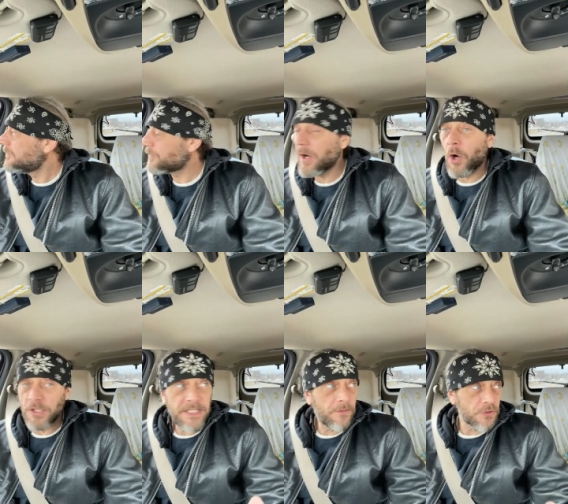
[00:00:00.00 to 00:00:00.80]
on
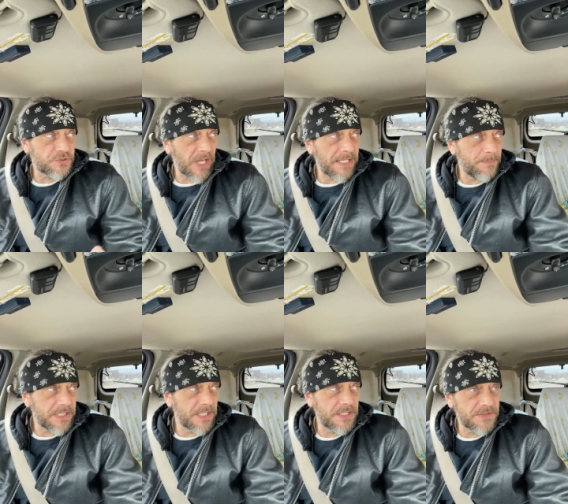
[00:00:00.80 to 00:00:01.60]
either side,
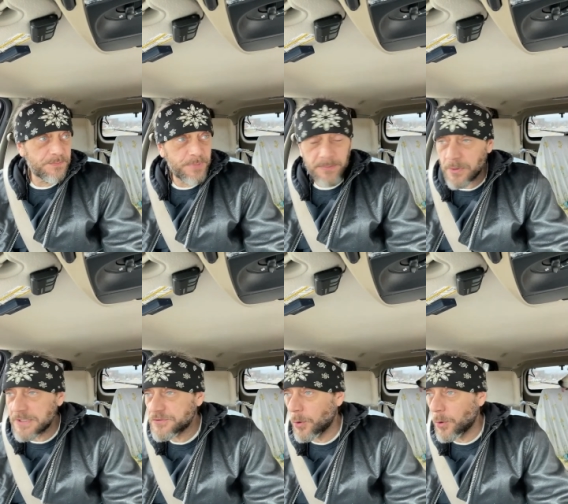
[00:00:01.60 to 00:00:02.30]
because people get so